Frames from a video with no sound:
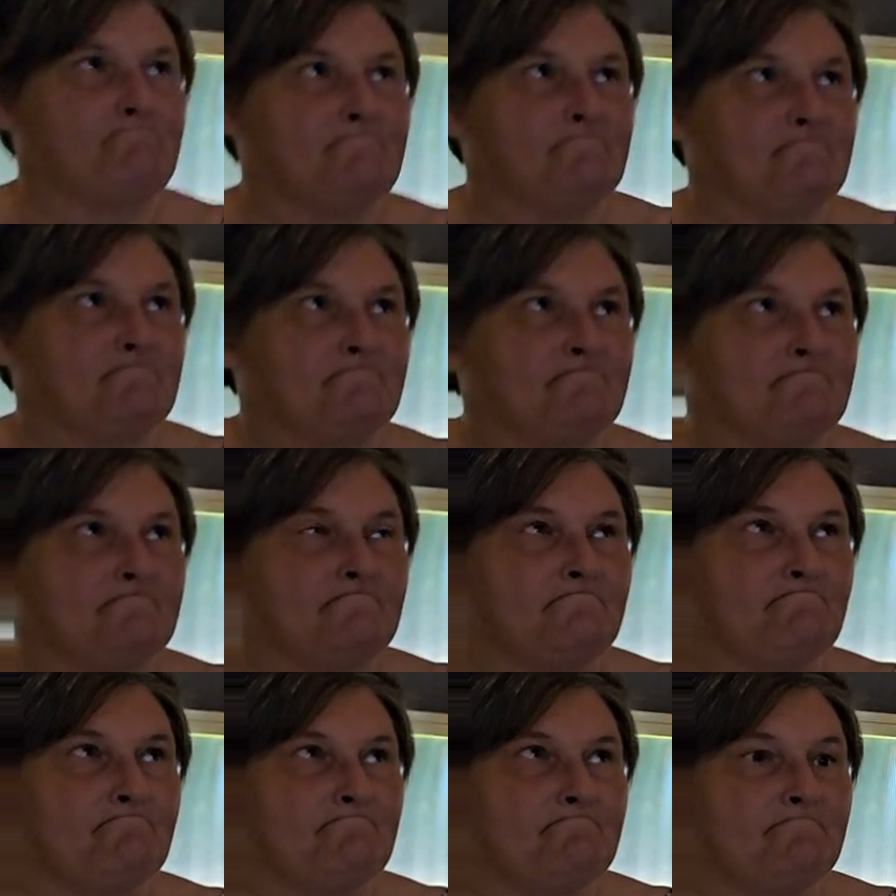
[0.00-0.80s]
or black
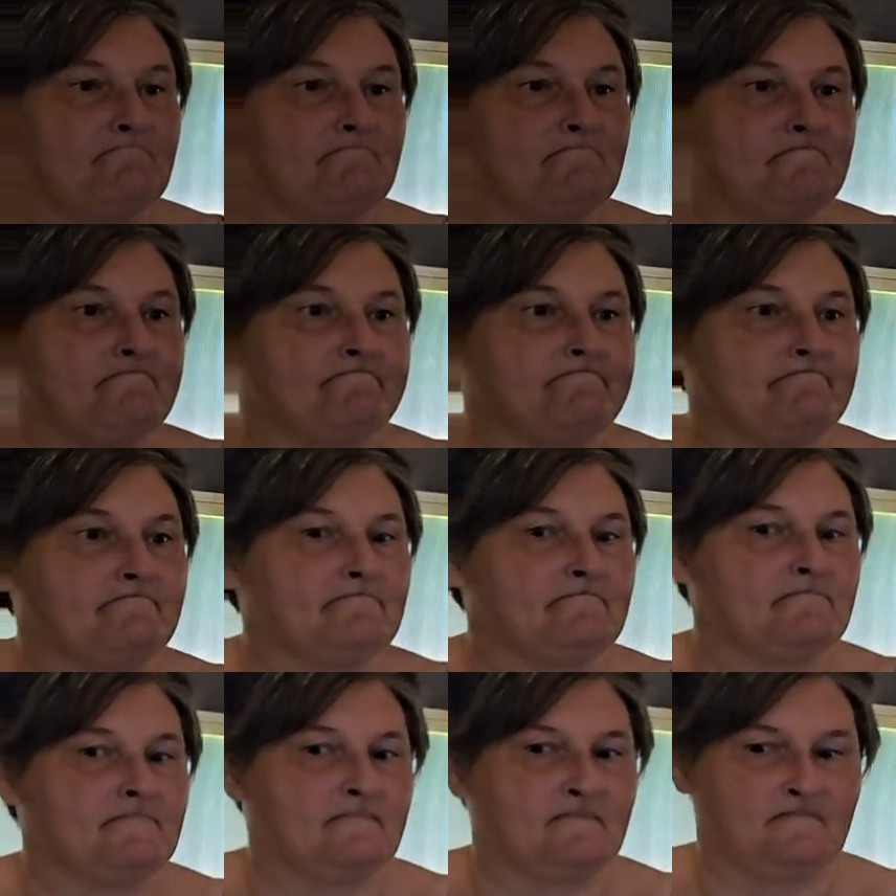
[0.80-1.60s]
Hawaiian.
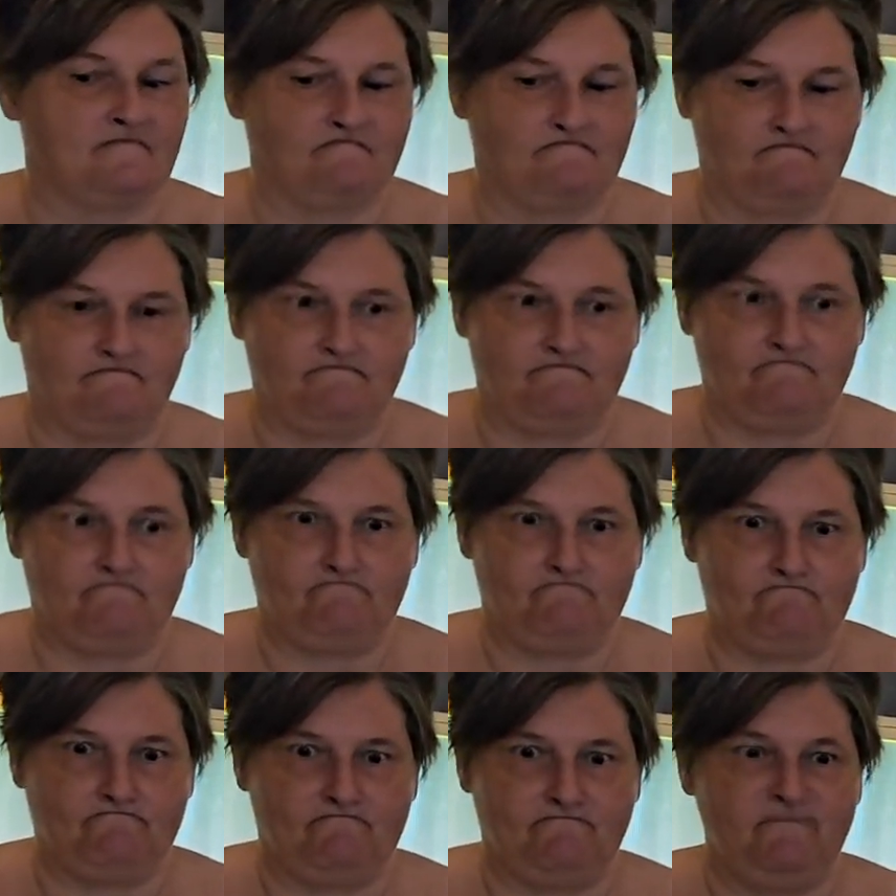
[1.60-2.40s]
Would you like
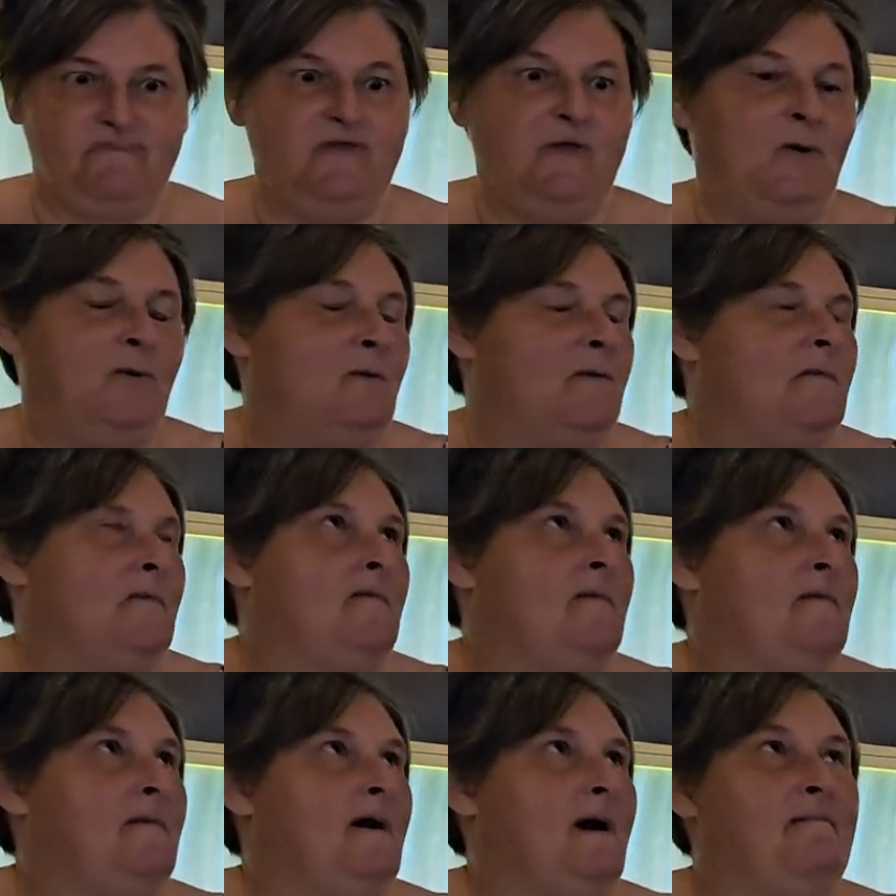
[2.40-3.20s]
any of them? No.
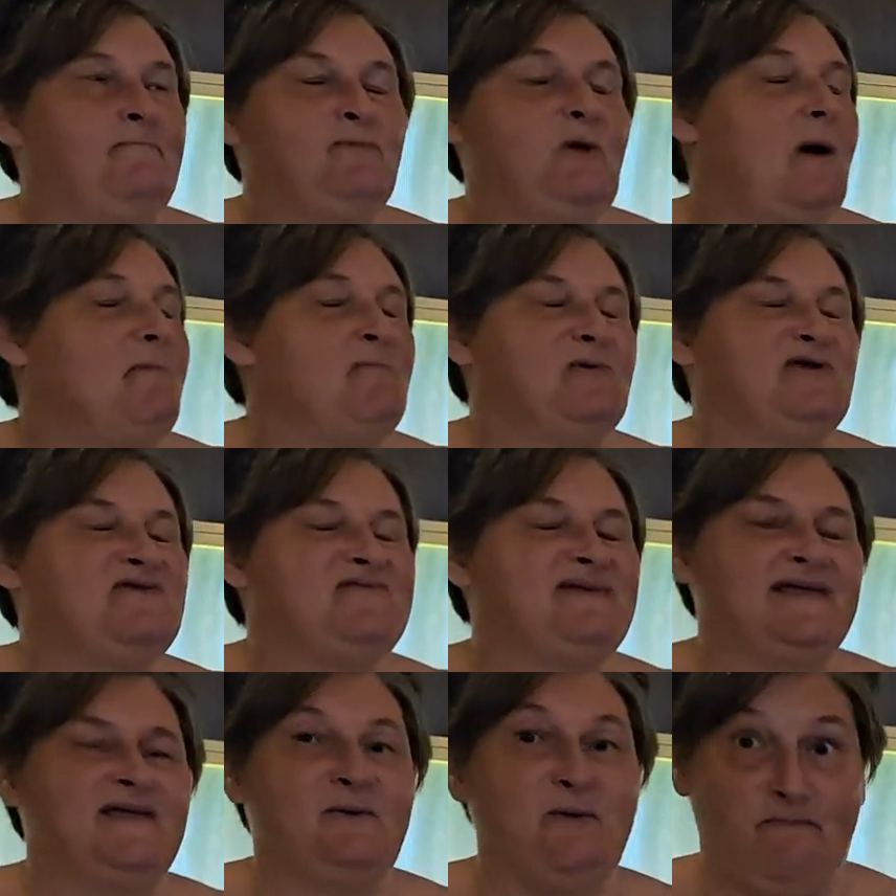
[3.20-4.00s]
no? I'm, I'm
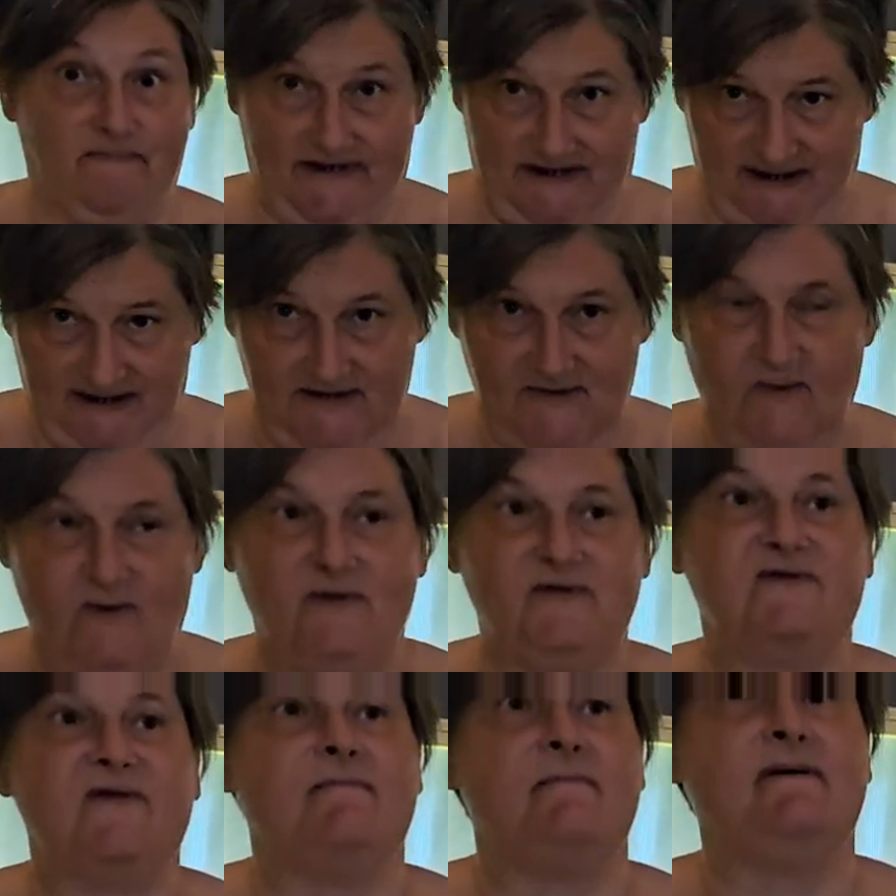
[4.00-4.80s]
going to say no, but she's wanting